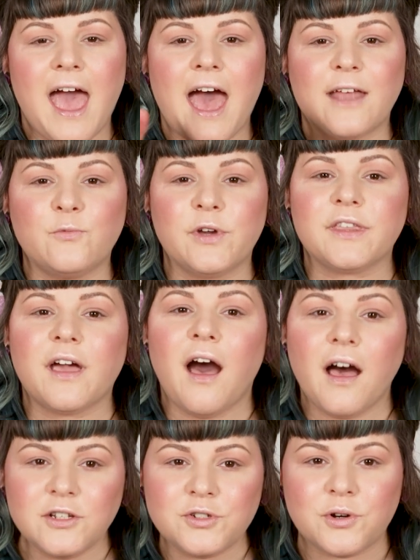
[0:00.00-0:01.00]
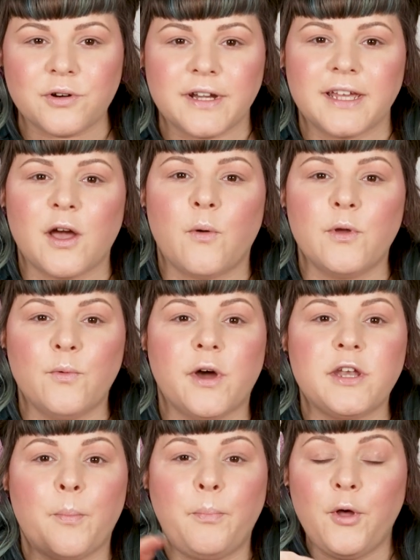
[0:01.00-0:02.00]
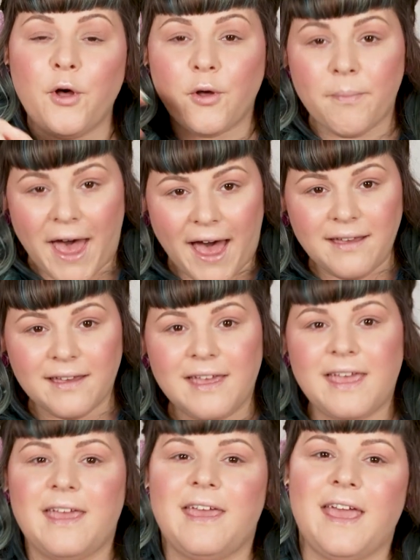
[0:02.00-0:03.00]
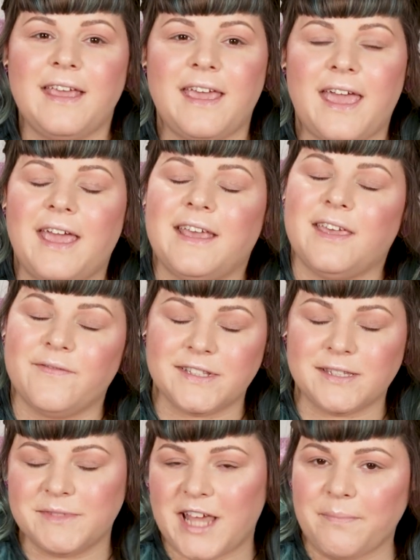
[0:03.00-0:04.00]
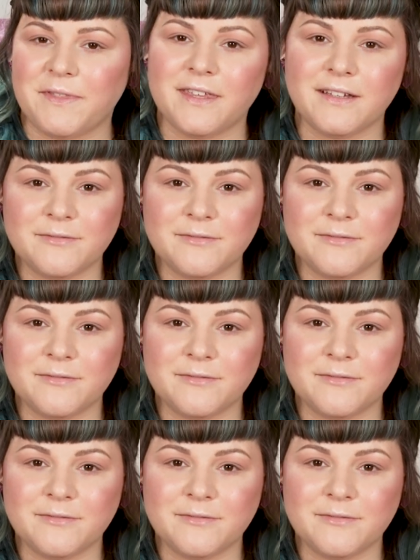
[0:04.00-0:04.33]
And with contouring, we want to pull back, aka give it some depth.